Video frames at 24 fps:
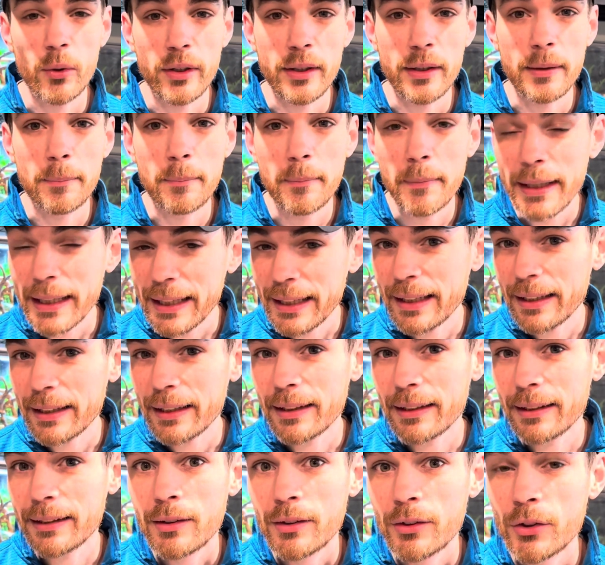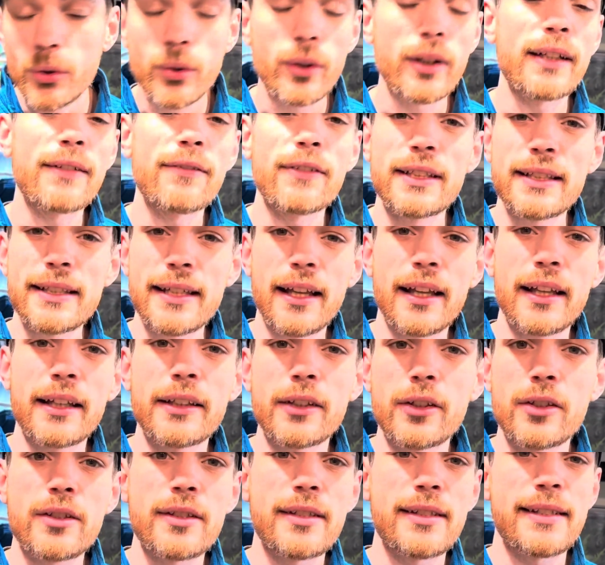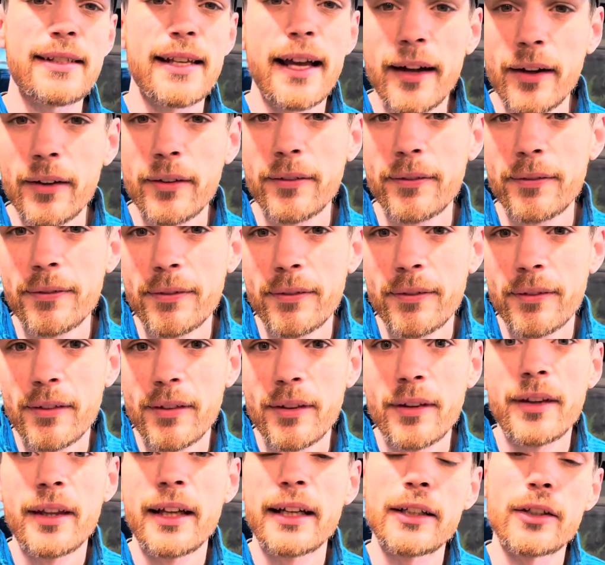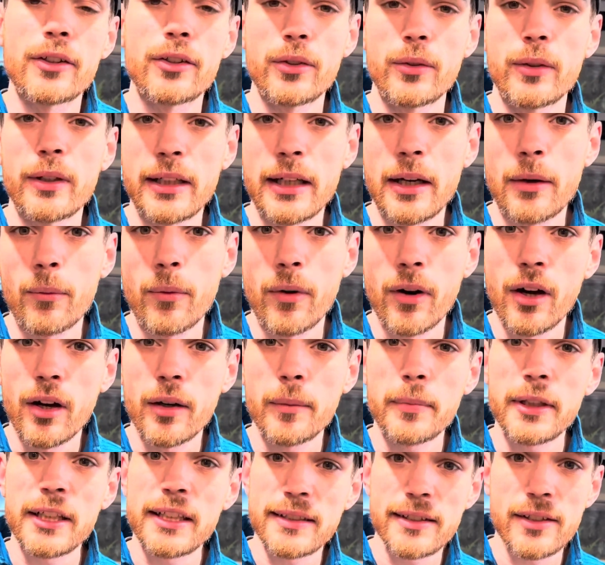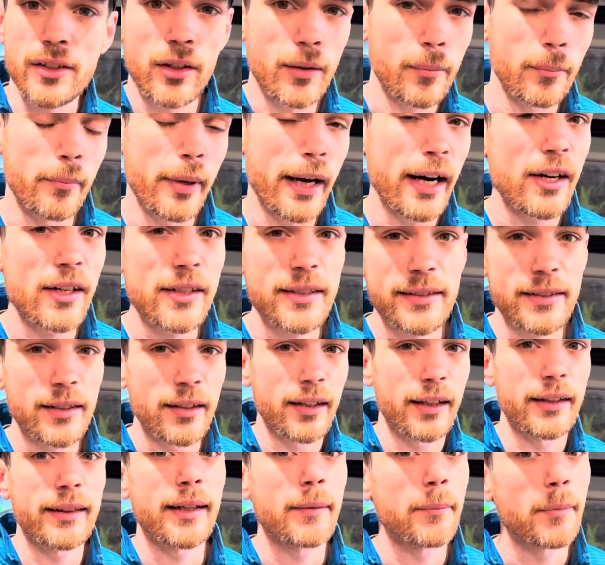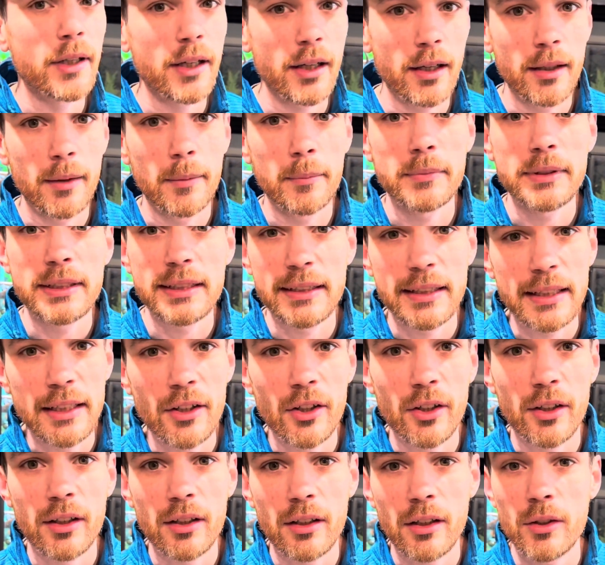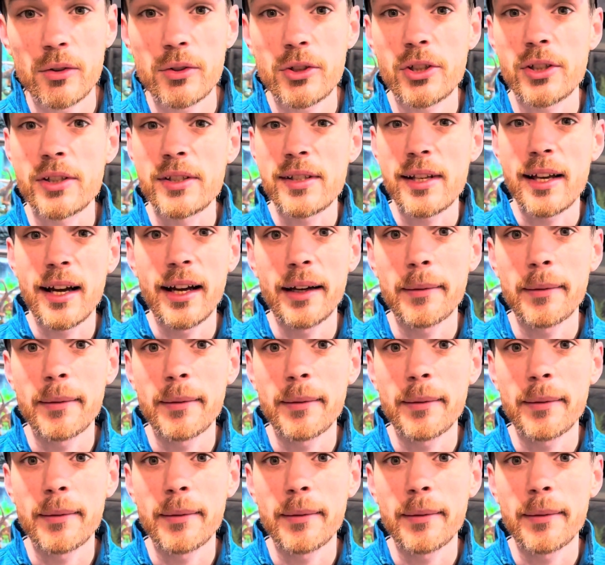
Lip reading: admit it, you're even telling yourself that you're doing it wrong because you're embarrassed to let them come see your enclosures. I